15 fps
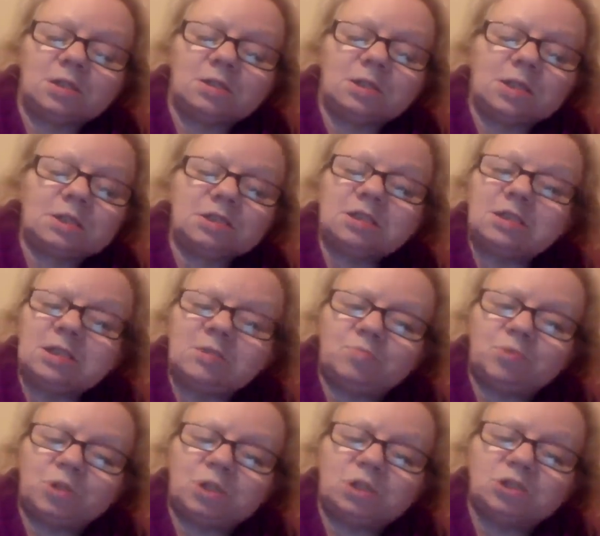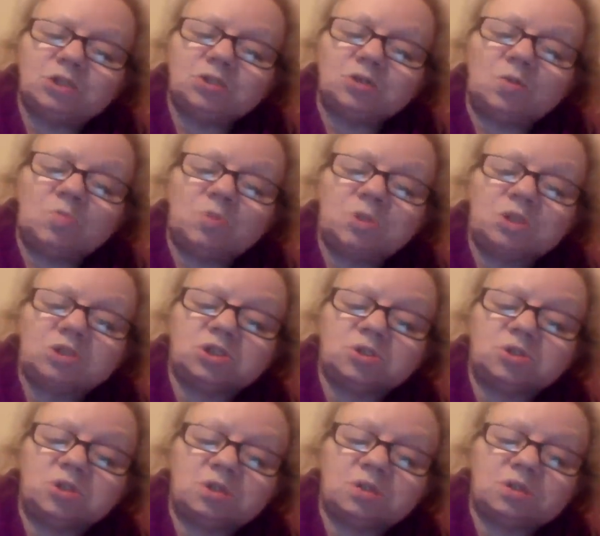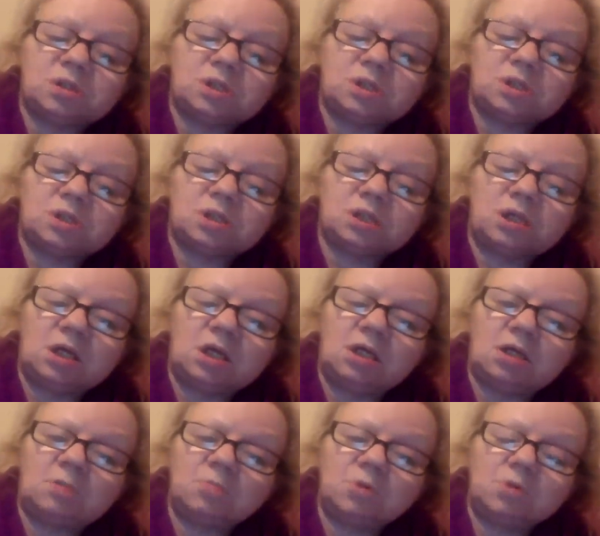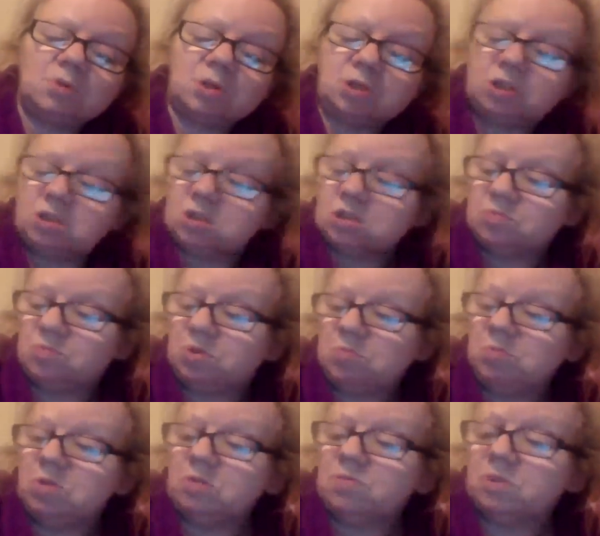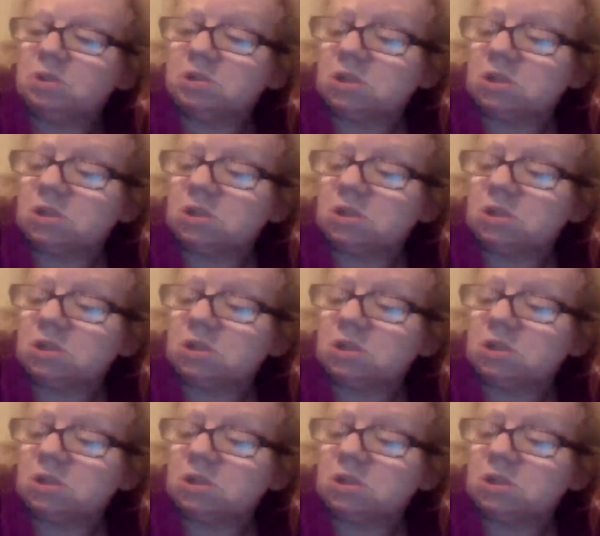They deliberately do not want to do nothing, and I'm not going to just be moving